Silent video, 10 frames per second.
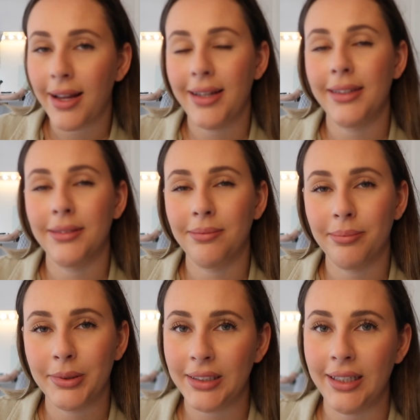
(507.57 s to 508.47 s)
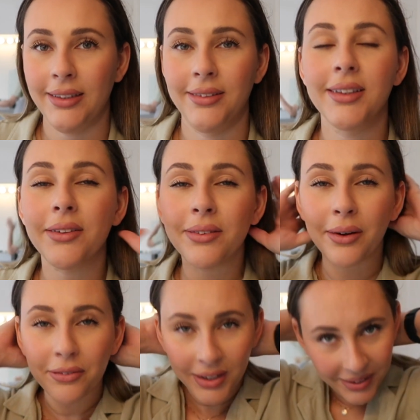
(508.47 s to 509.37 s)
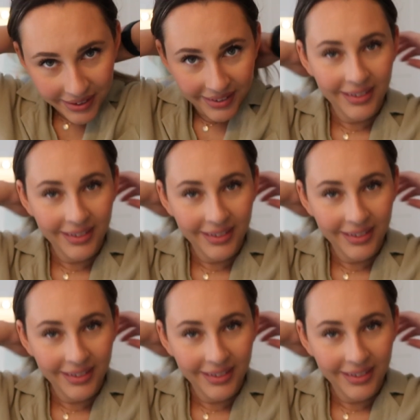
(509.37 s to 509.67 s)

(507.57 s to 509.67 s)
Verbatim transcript: Um, but yeah, I don't know if,